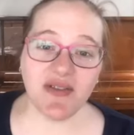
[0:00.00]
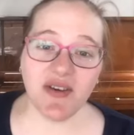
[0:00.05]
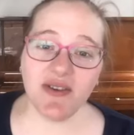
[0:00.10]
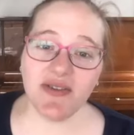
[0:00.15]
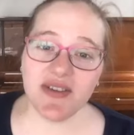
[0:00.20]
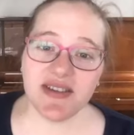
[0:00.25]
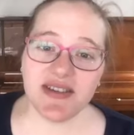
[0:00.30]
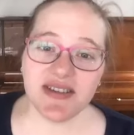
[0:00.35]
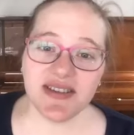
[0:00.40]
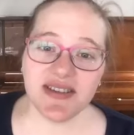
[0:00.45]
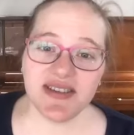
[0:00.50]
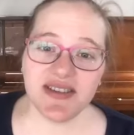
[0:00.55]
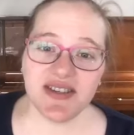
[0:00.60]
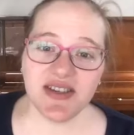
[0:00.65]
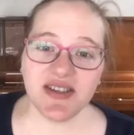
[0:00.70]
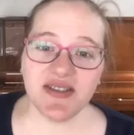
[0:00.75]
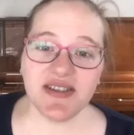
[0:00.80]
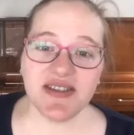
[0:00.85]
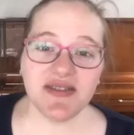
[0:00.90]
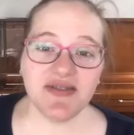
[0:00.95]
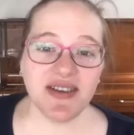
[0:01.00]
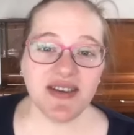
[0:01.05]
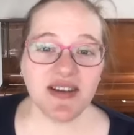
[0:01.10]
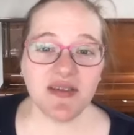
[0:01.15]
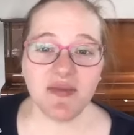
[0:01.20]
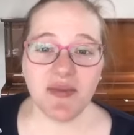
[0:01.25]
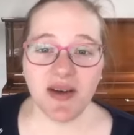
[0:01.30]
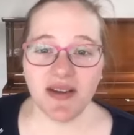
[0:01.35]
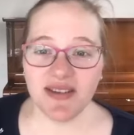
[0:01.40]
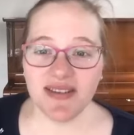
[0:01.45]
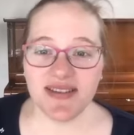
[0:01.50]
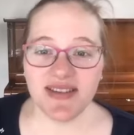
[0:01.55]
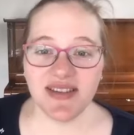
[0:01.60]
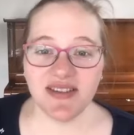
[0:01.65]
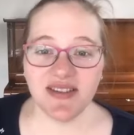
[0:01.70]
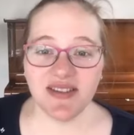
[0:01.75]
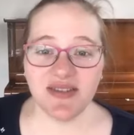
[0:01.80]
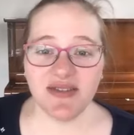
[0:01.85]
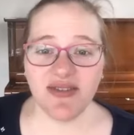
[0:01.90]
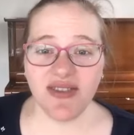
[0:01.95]
offices to develop policy
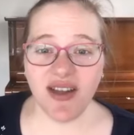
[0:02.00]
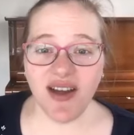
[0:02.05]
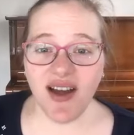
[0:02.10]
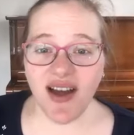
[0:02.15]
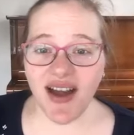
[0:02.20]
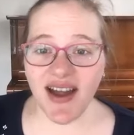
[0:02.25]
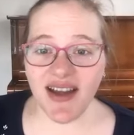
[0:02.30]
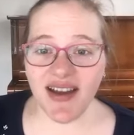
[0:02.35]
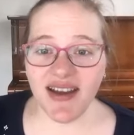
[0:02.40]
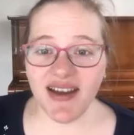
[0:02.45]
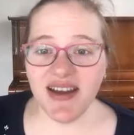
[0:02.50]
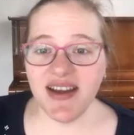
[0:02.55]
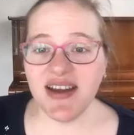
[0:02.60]
on the fly